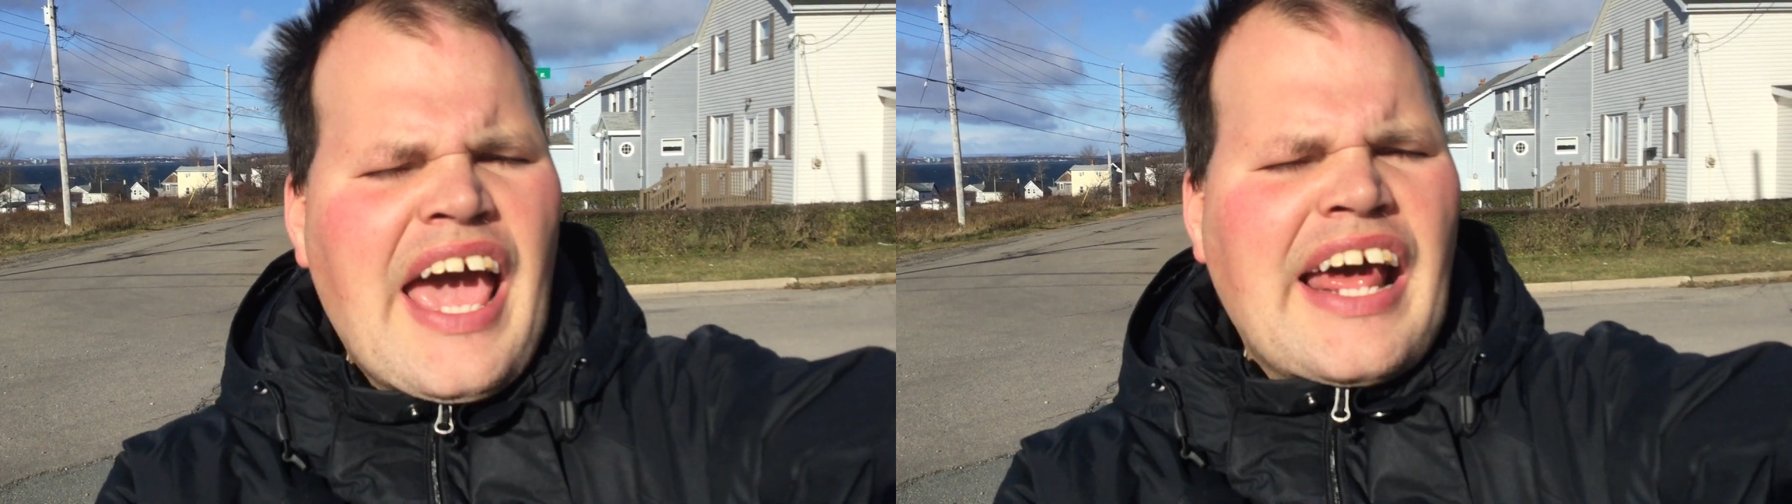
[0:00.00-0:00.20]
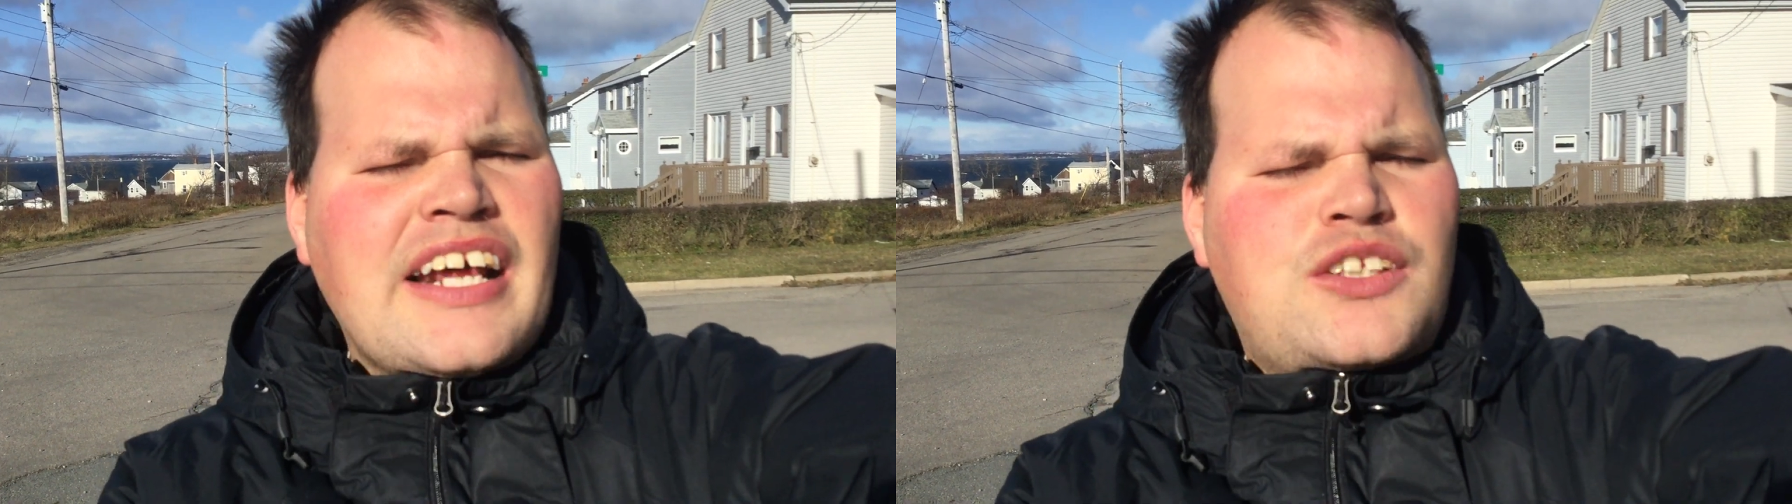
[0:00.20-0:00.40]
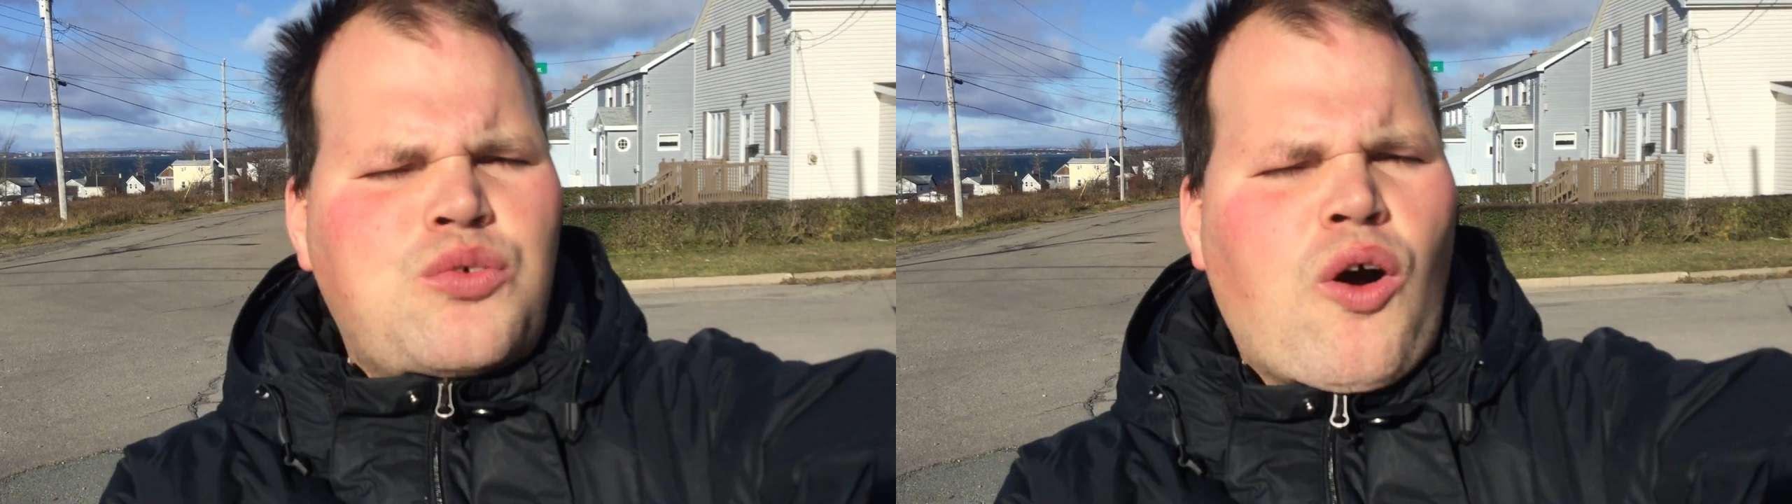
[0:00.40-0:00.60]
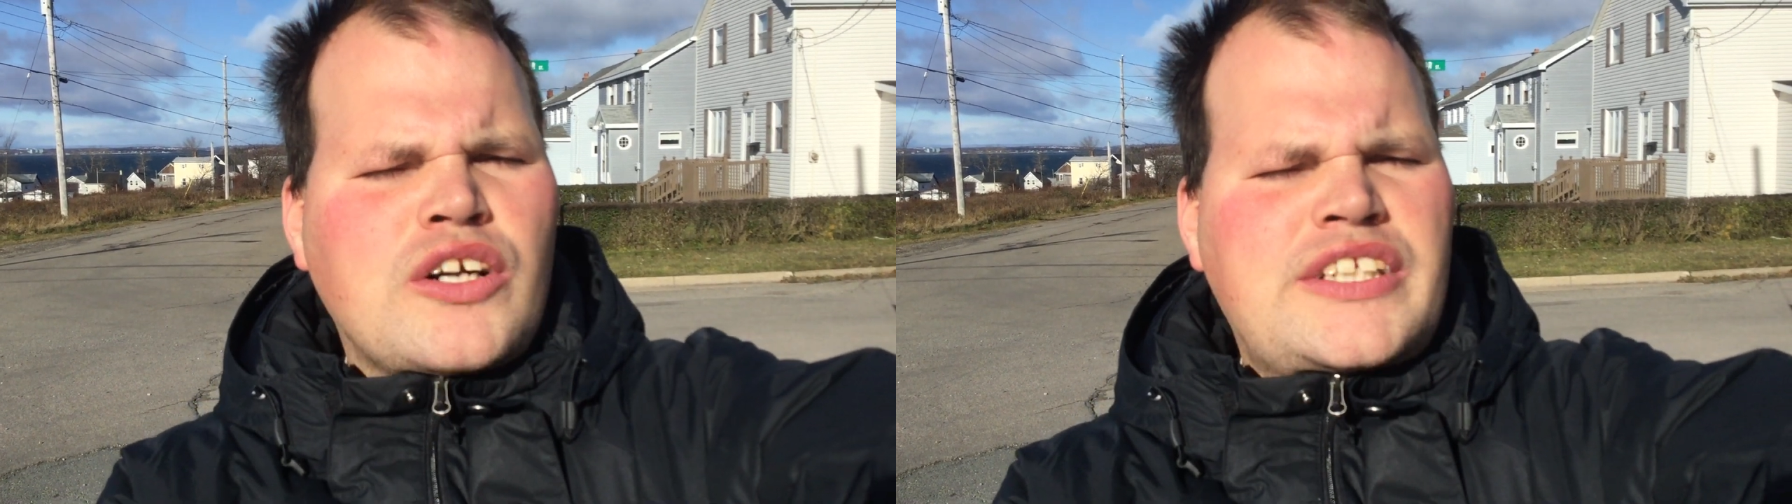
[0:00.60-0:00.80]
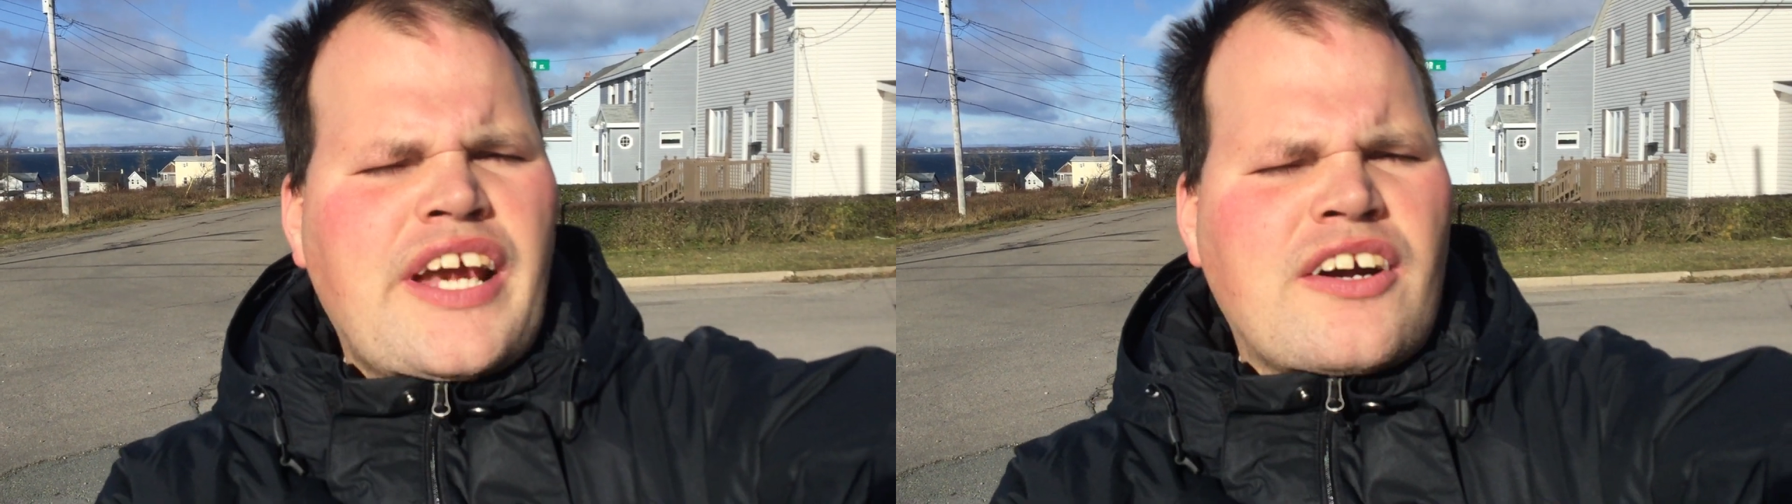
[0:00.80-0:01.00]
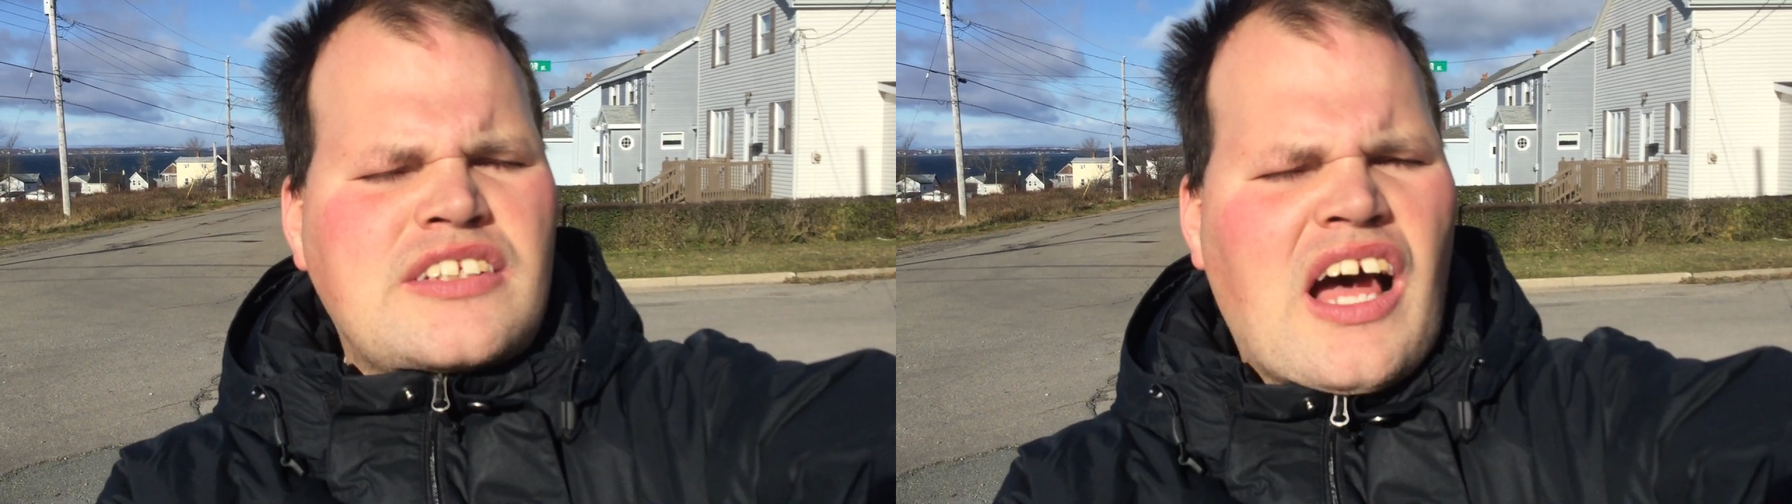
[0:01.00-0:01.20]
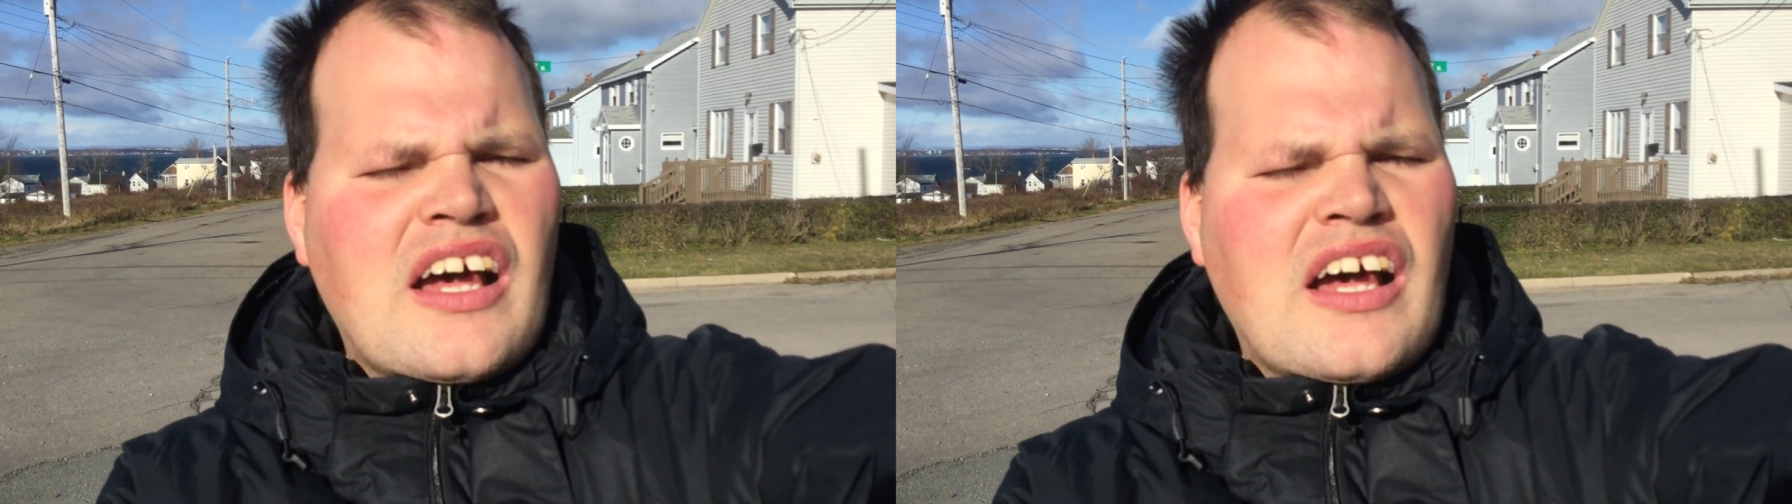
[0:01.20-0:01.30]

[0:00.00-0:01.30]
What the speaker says: headed towards the Earth